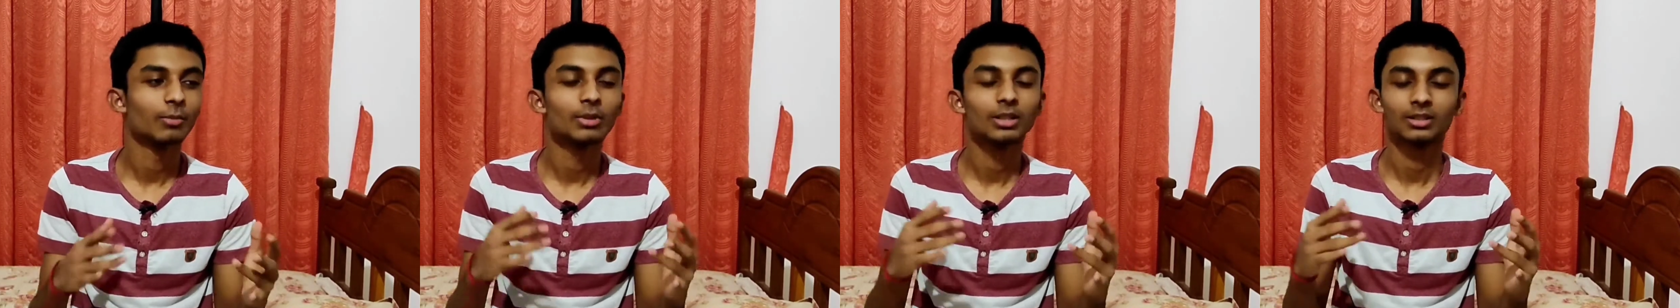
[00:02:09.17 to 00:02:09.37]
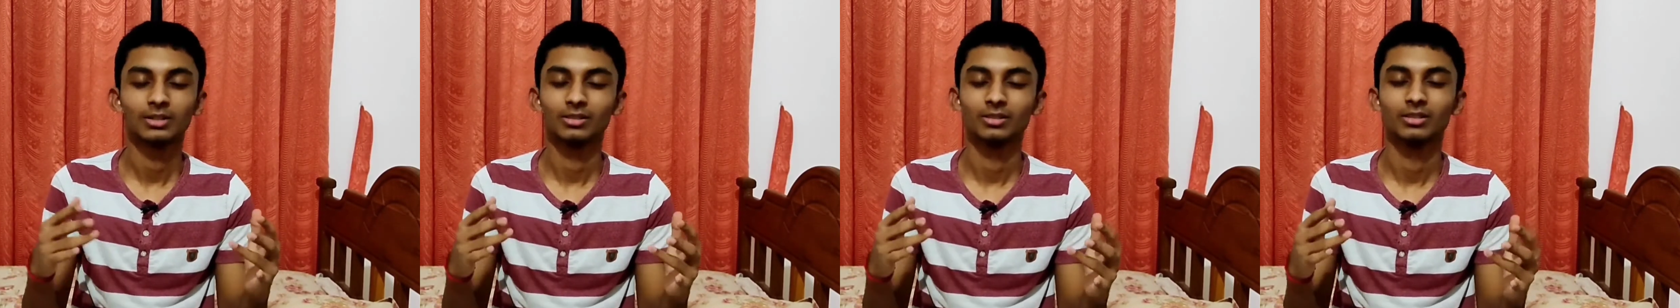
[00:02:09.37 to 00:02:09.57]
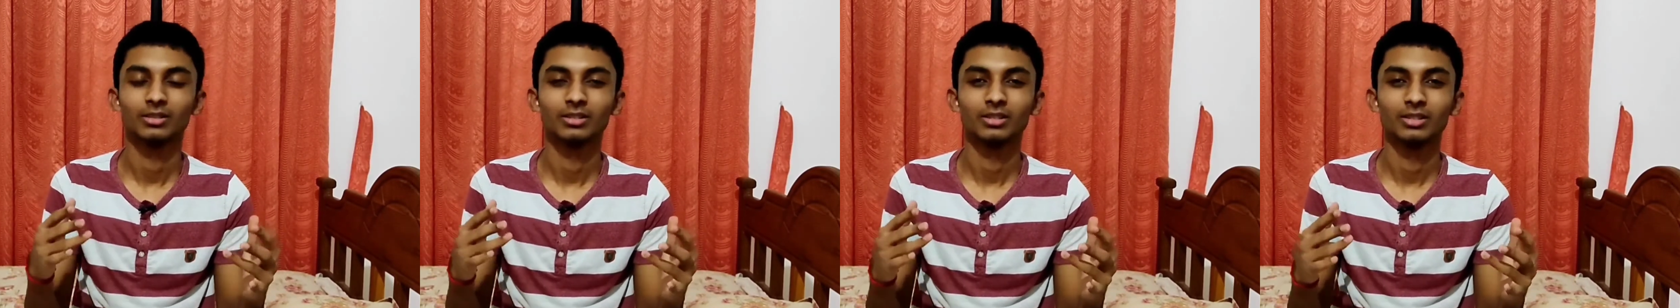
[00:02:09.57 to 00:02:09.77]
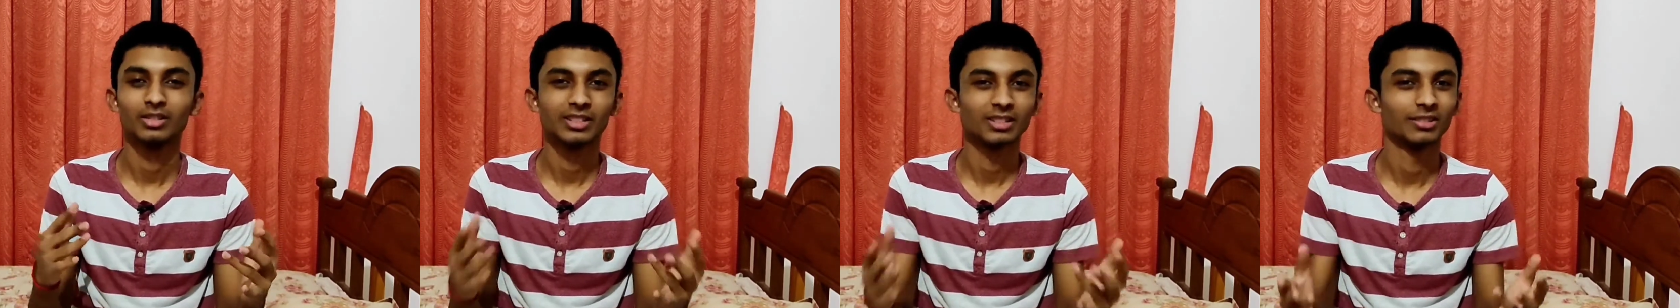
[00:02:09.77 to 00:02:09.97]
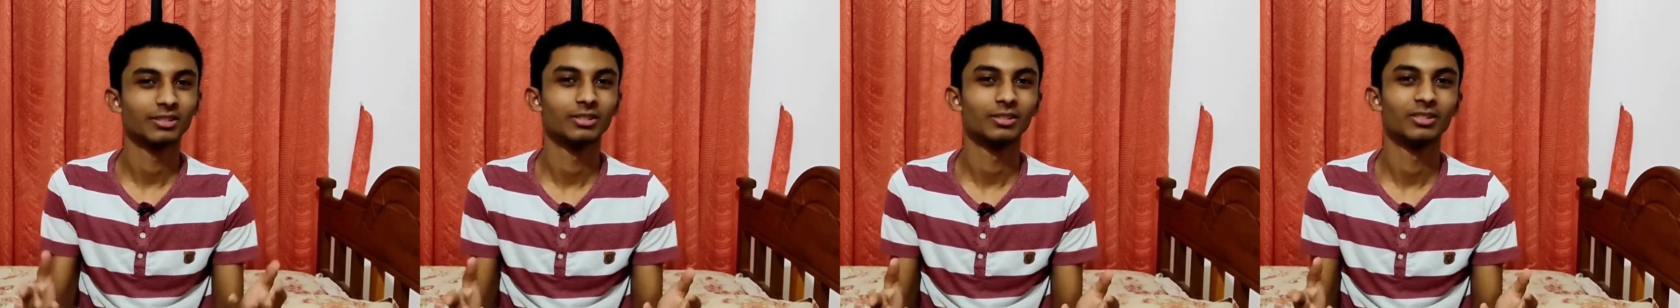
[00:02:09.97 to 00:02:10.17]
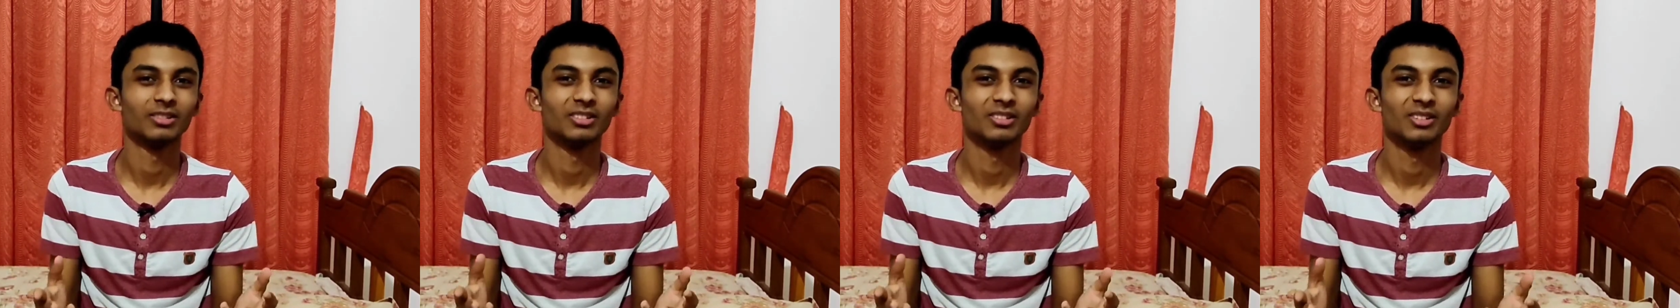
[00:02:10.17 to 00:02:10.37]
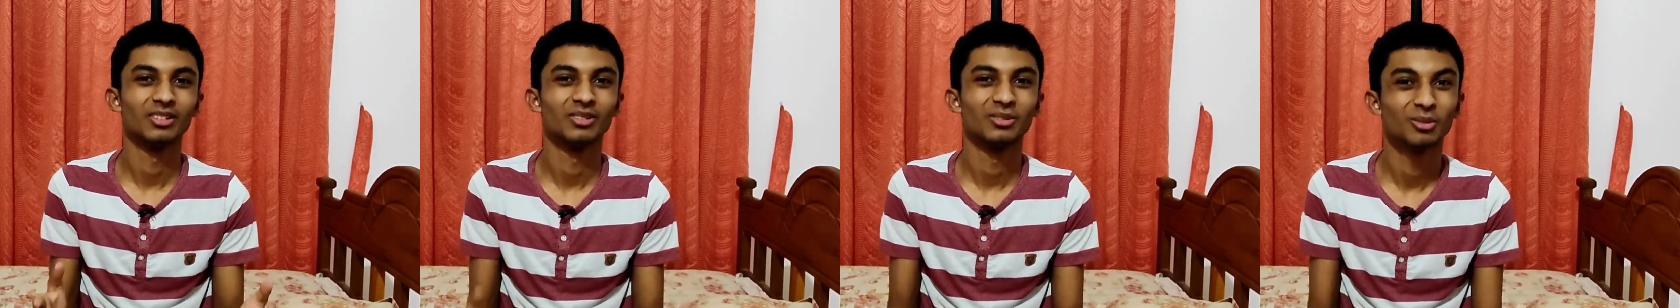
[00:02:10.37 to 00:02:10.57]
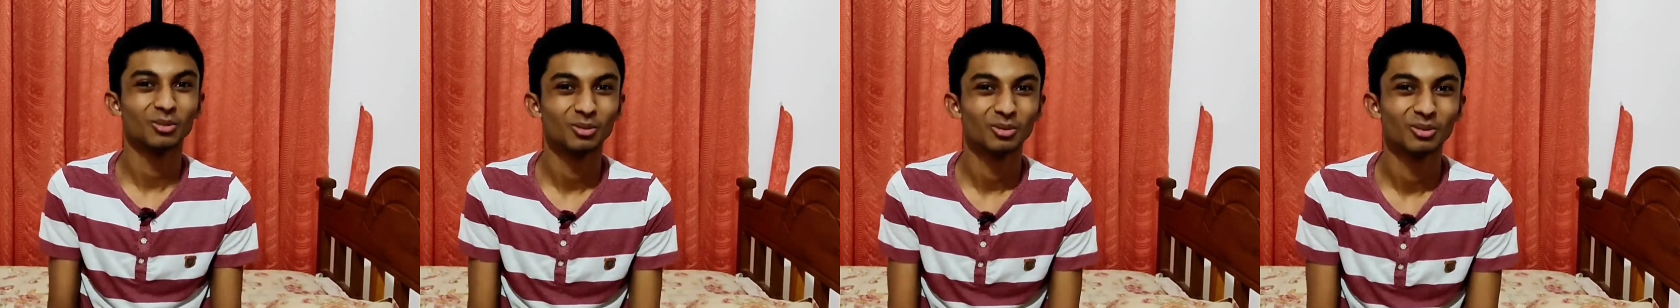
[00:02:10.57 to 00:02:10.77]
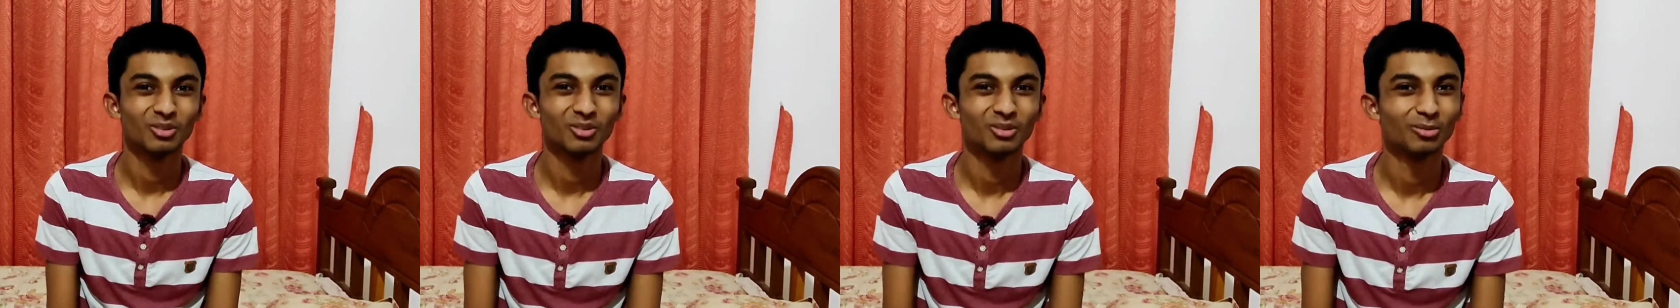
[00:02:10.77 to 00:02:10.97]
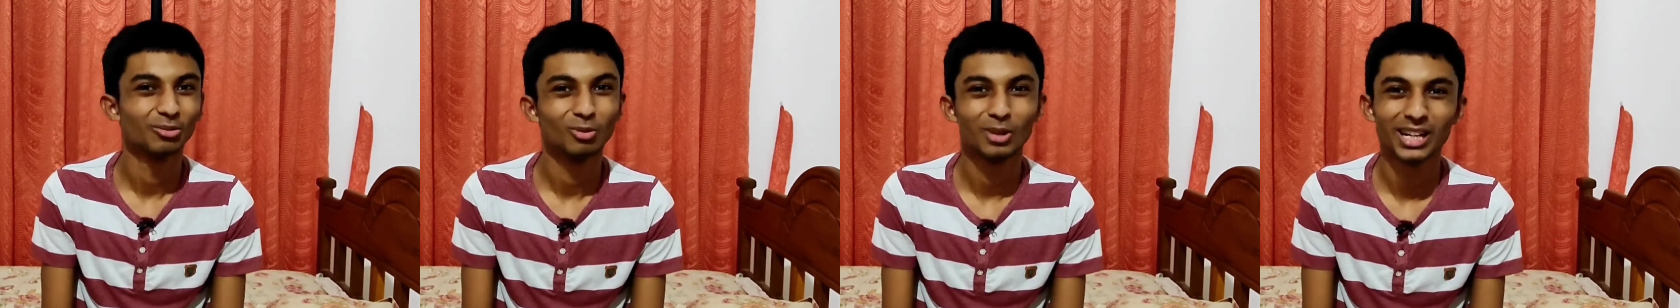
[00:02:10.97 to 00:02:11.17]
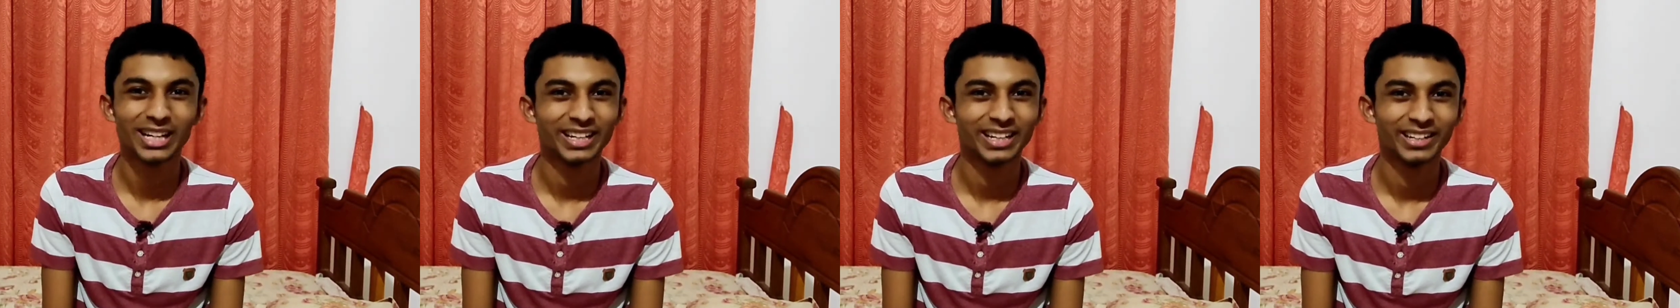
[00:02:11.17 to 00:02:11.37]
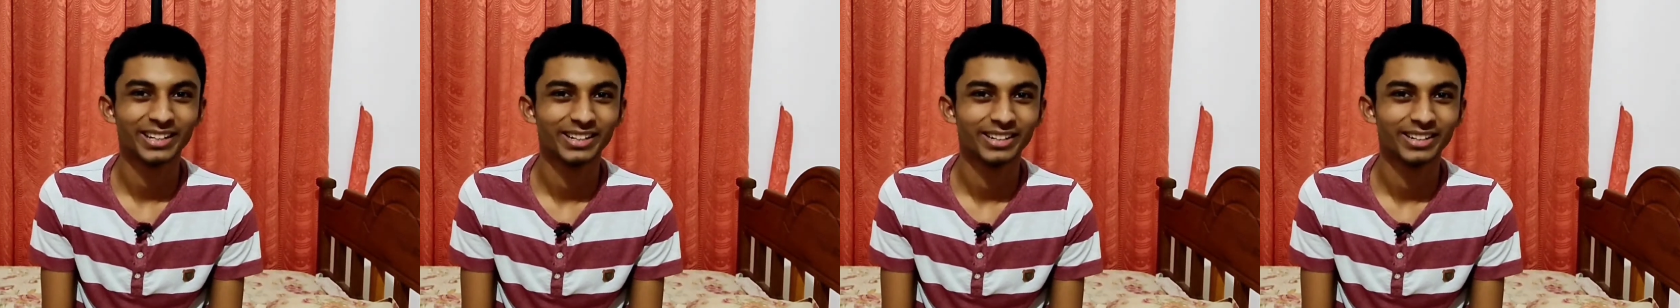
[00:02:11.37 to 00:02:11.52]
but still, why?